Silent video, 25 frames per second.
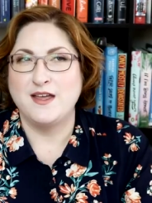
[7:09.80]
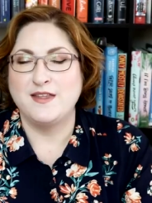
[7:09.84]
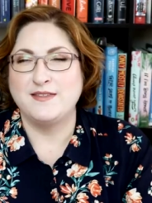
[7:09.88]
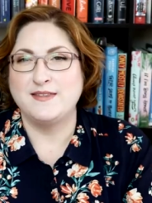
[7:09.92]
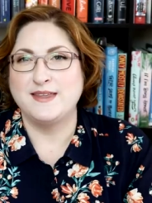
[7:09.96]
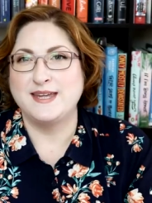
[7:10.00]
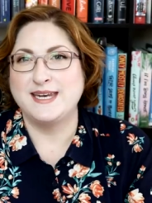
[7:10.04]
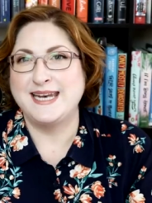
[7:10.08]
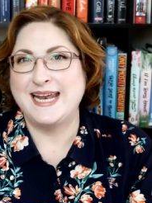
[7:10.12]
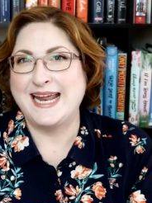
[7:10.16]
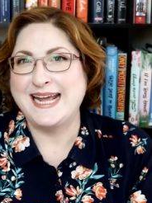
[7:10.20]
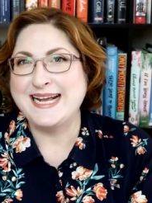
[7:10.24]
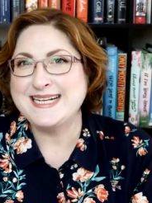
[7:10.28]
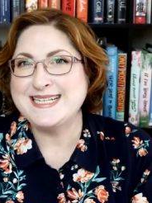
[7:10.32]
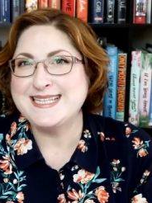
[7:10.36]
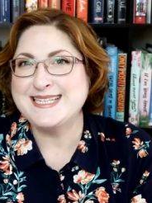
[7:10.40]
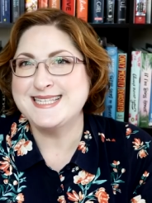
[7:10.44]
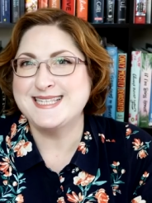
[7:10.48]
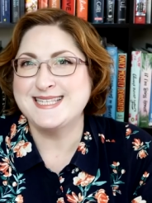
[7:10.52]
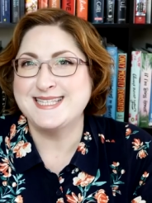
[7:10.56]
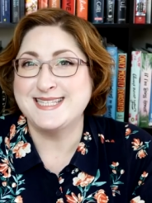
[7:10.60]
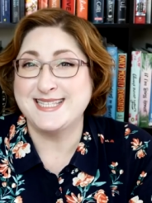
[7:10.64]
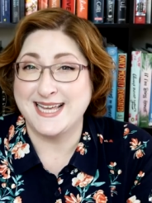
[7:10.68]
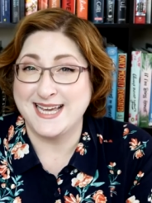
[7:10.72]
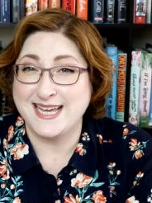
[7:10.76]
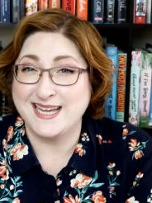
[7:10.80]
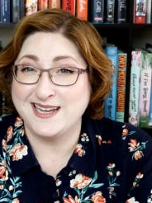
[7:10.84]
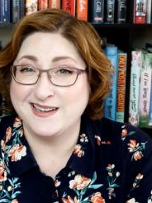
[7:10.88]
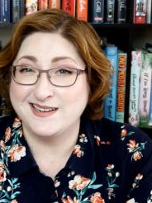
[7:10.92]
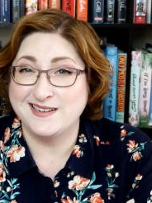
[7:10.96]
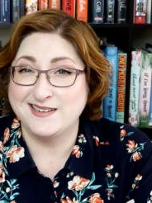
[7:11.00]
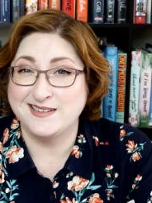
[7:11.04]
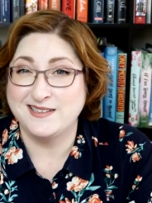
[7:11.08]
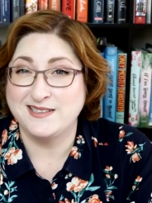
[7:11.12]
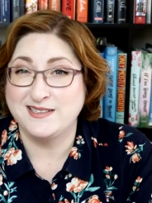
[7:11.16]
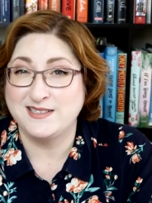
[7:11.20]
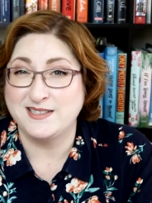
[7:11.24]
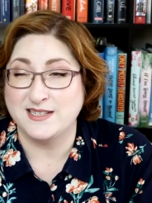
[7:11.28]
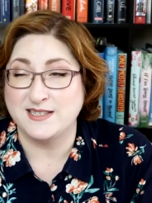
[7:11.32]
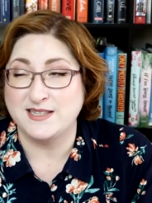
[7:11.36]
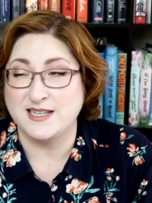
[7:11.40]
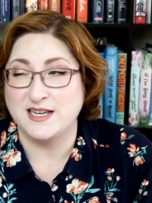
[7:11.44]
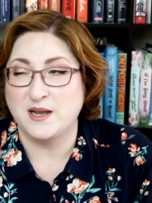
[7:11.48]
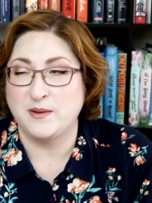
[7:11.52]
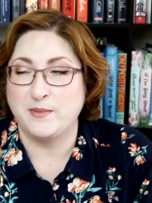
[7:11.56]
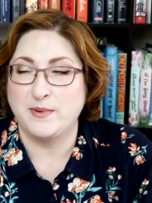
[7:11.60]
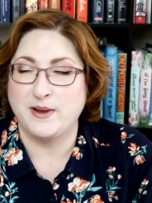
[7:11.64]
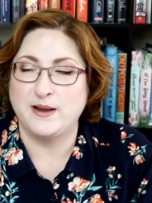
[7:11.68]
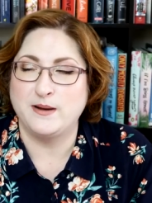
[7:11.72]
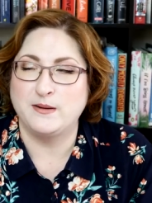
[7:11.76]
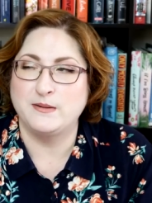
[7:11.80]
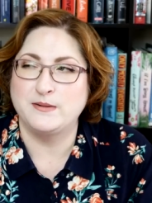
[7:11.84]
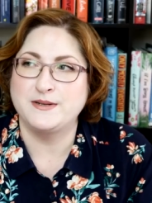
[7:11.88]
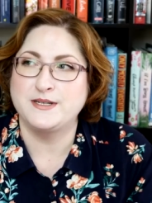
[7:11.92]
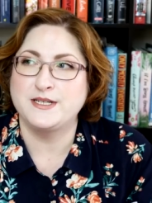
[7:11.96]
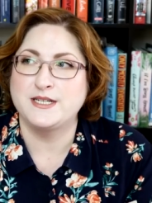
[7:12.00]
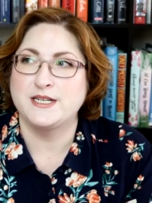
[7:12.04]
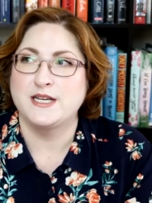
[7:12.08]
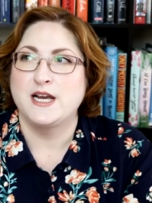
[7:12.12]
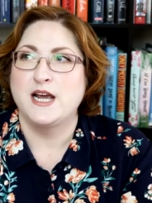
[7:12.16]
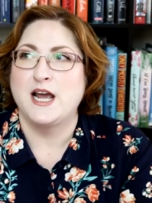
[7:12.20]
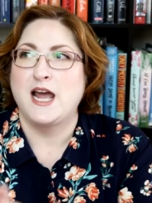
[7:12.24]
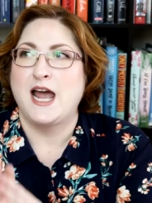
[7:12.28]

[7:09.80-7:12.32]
The next thing to think about,